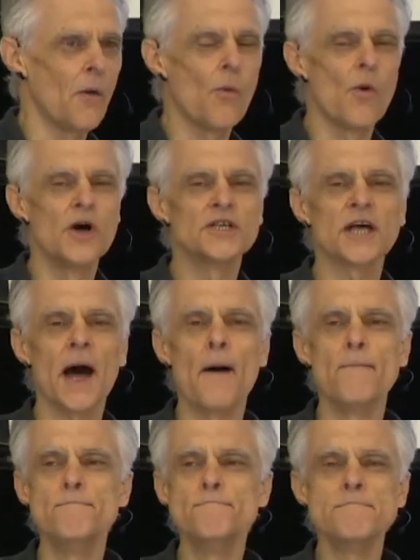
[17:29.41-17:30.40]
was a
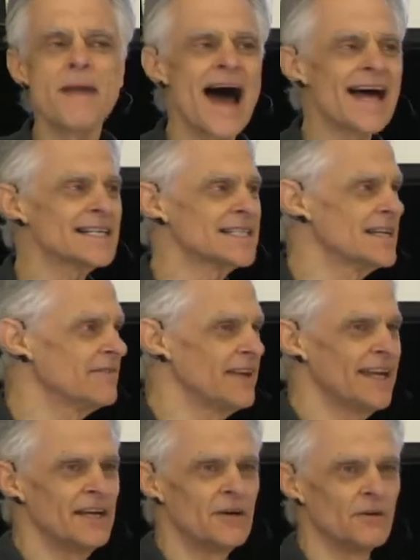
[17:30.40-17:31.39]
massive
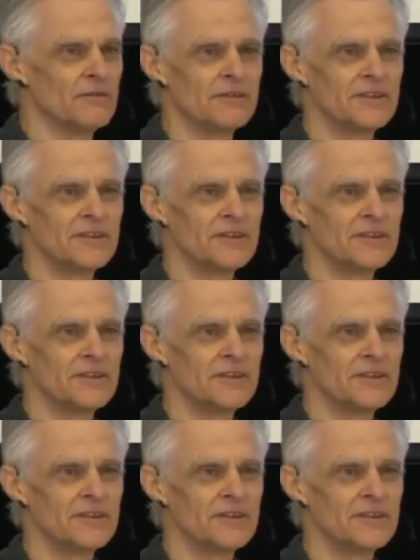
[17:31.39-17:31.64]
eagle.